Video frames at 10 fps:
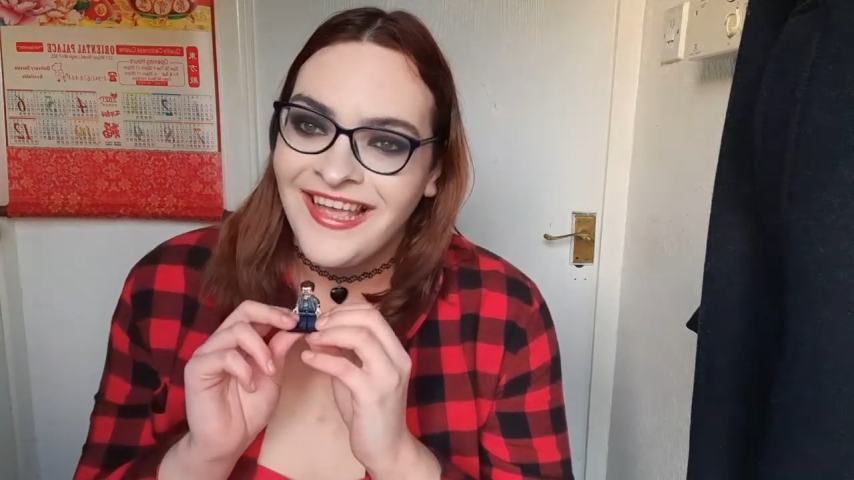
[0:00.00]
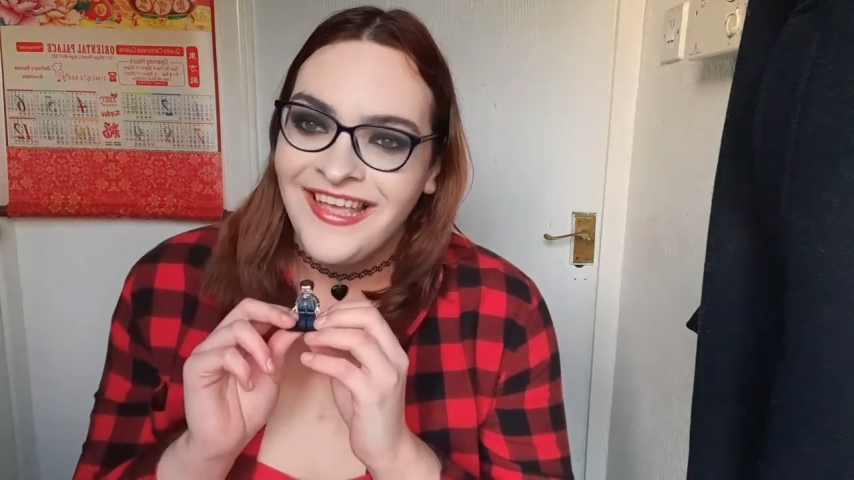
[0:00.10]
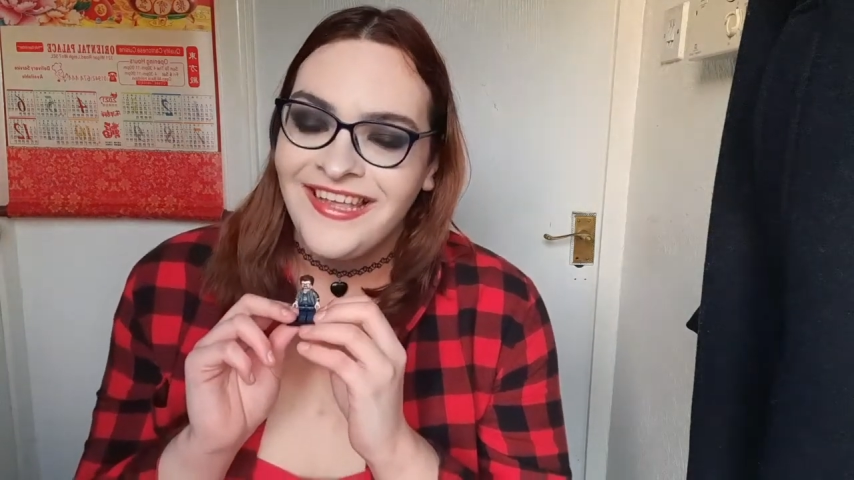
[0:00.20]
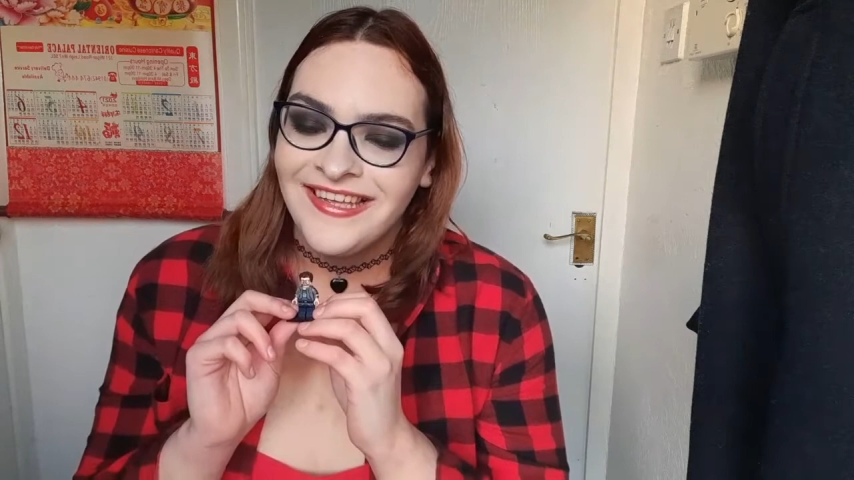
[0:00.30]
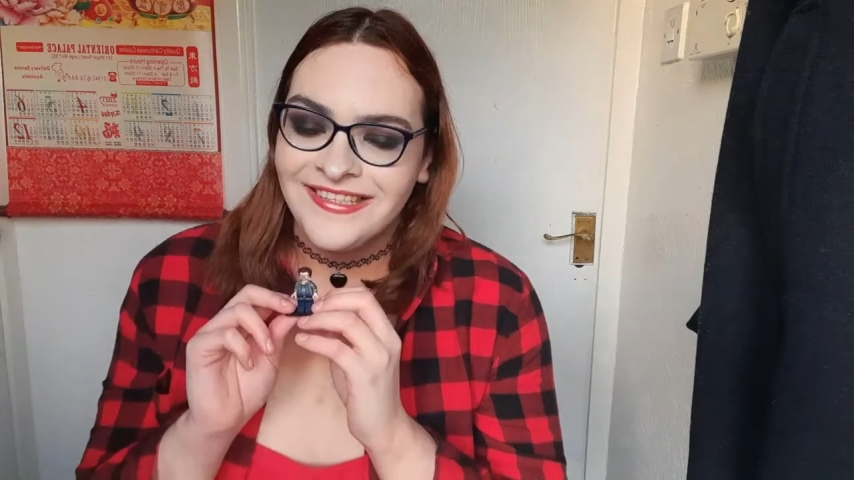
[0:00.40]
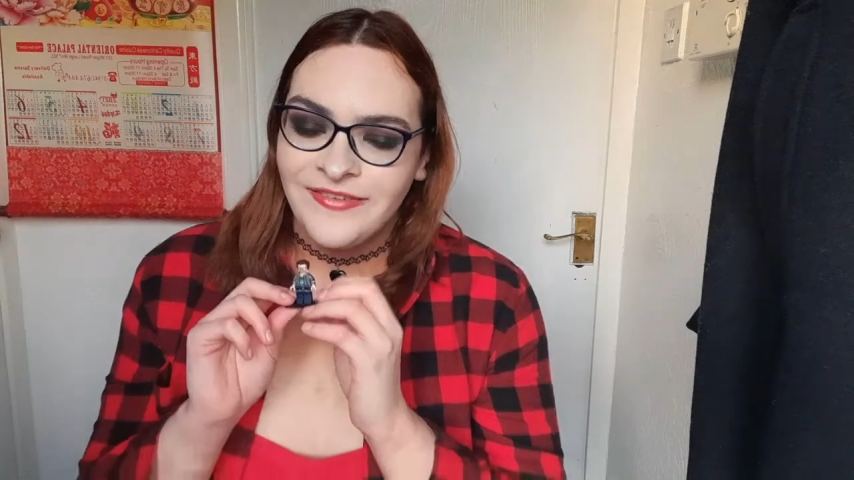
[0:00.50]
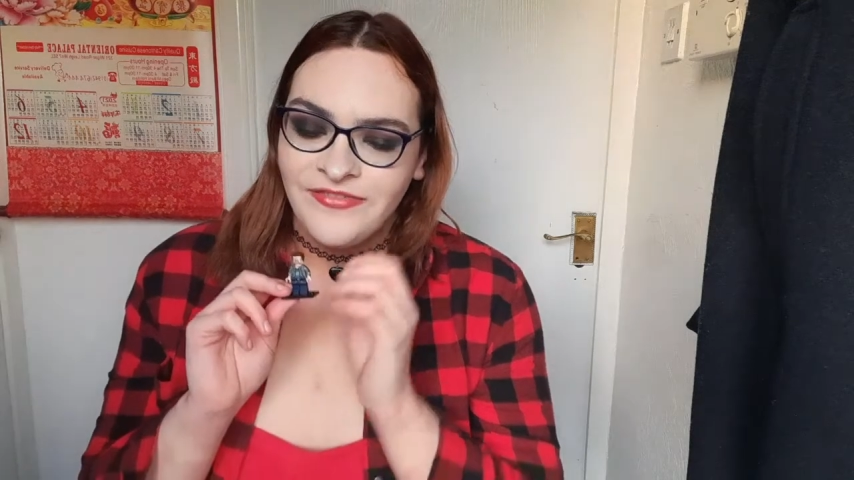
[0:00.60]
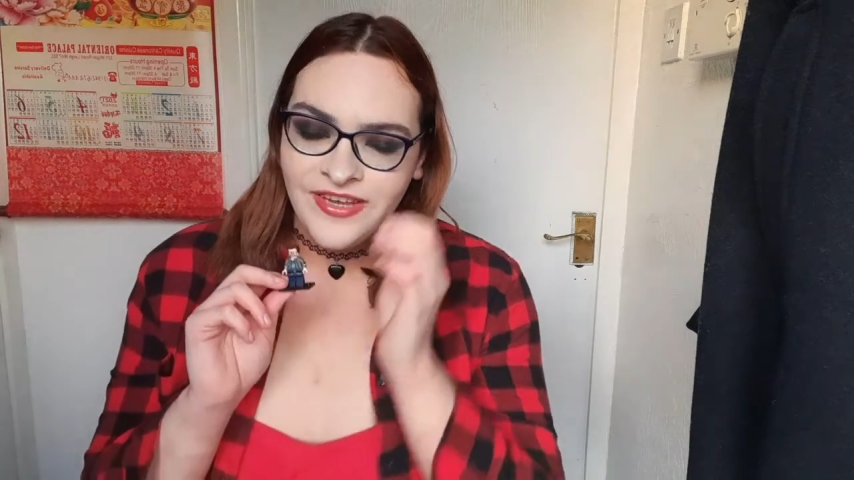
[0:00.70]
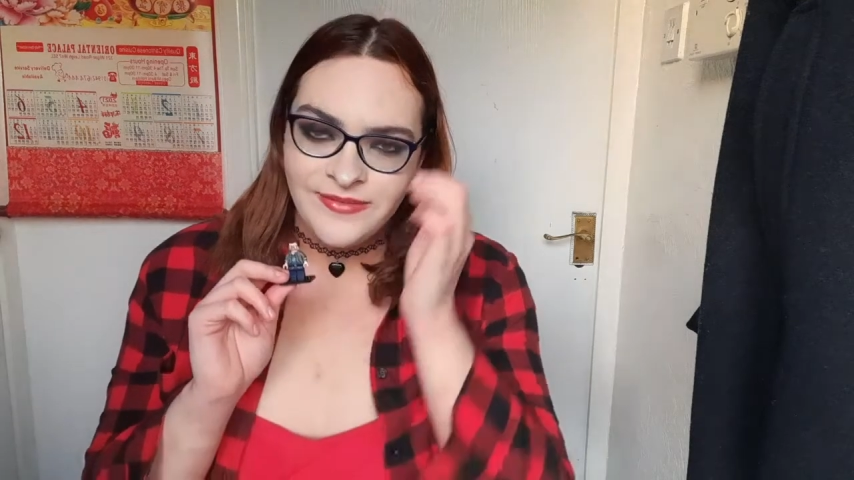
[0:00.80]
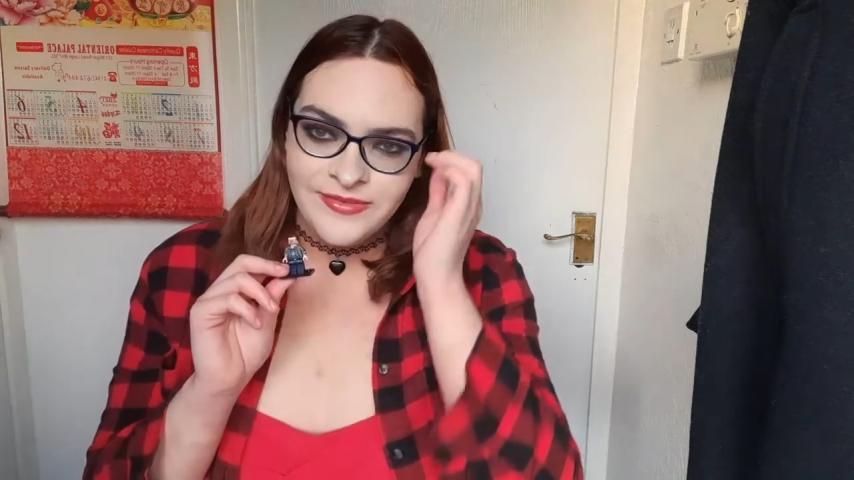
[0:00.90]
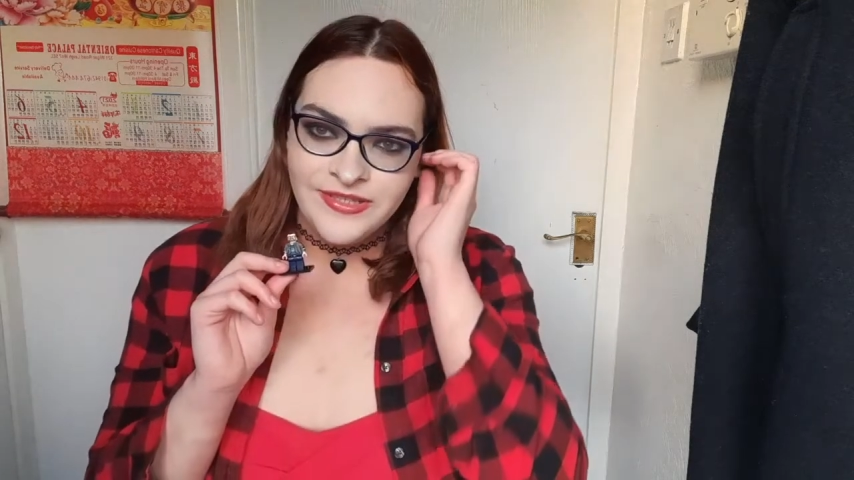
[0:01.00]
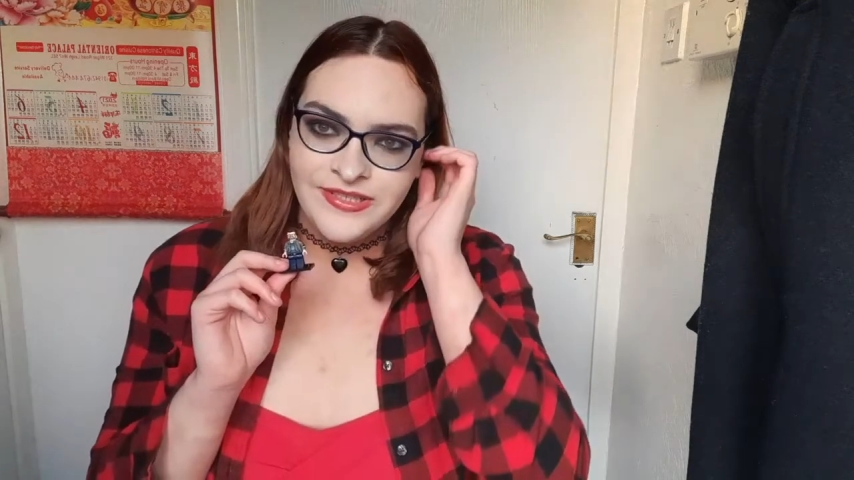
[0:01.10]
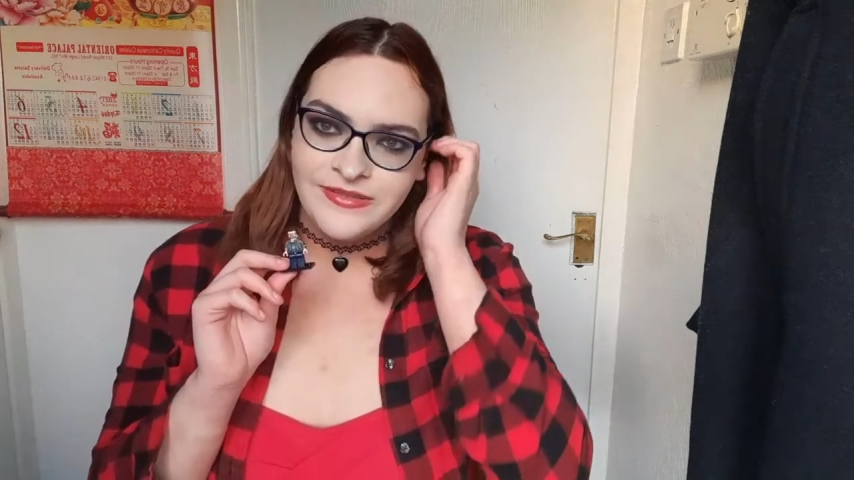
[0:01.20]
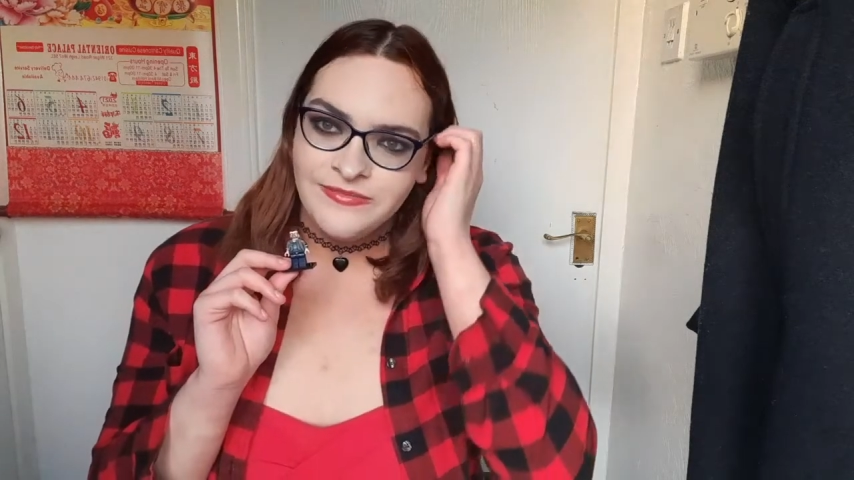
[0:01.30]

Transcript: He is a famous